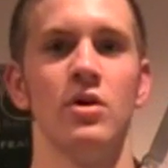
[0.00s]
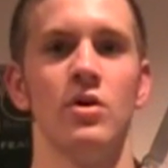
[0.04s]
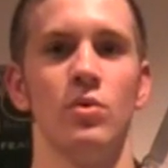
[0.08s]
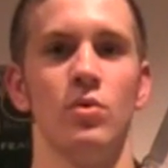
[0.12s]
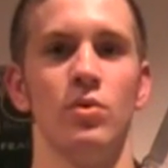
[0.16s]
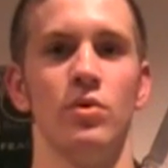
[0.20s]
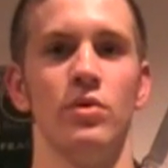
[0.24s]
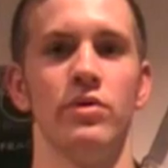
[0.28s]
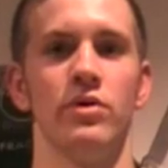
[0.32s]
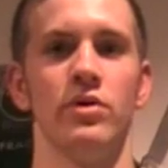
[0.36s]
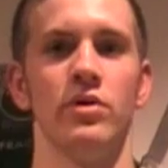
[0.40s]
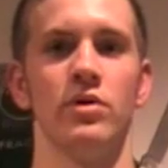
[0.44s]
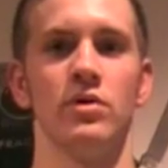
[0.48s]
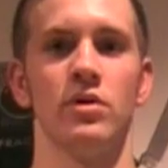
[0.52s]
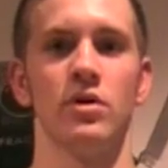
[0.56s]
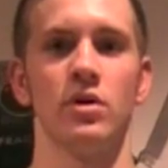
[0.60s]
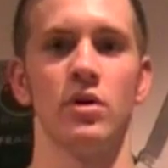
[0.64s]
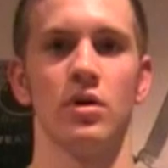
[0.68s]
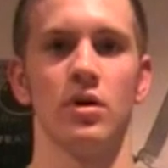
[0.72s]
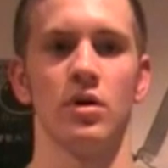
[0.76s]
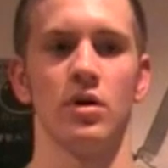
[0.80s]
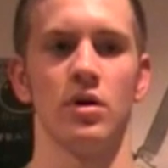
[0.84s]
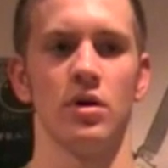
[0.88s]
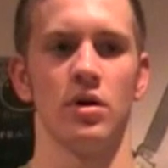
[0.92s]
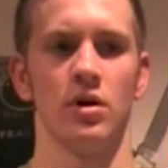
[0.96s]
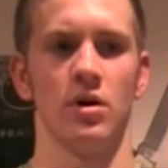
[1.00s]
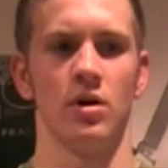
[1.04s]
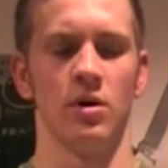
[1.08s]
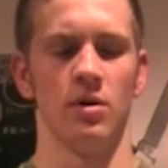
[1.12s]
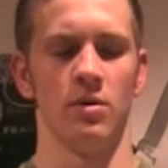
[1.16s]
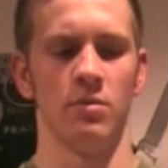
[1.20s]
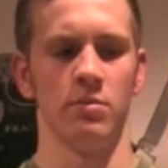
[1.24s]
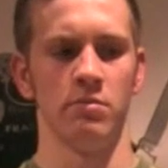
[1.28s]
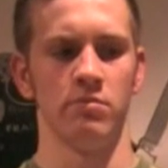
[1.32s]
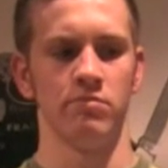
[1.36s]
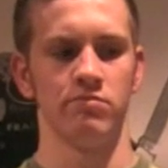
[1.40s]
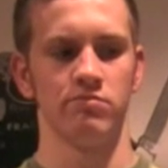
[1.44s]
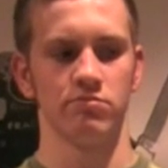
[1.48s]
with it.
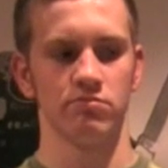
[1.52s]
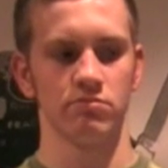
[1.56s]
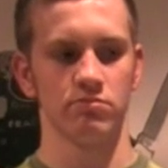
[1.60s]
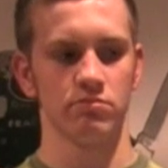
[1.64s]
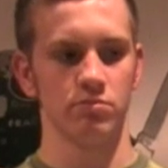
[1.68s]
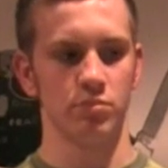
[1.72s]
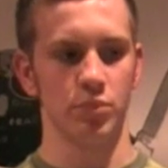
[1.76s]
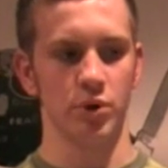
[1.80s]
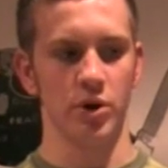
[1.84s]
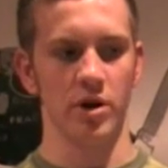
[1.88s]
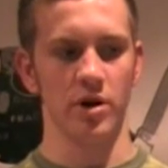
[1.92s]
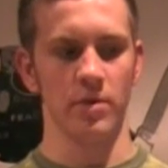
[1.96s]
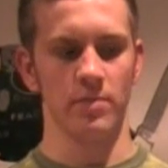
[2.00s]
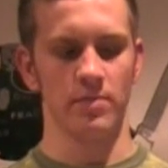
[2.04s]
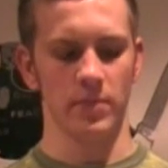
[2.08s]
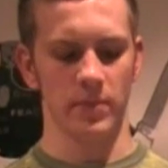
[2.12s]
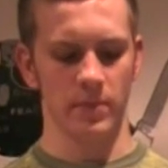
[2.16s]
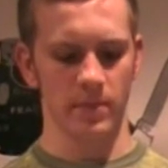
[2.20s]
But yeah,